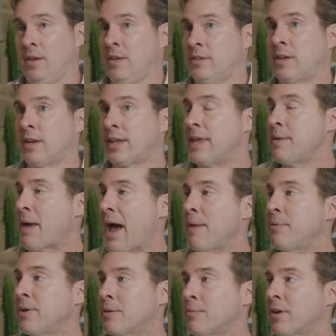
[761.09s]
It's going to keep
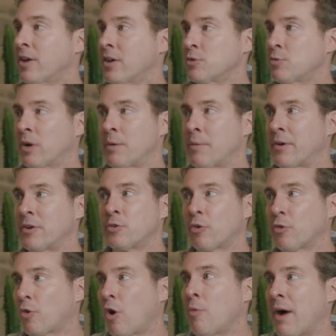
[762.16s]
happening because we're going to be able to do it
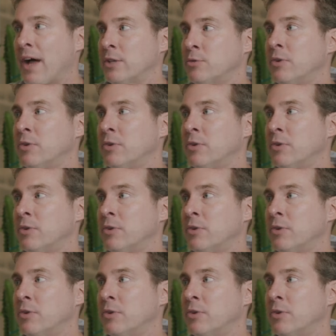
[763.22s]
with robots.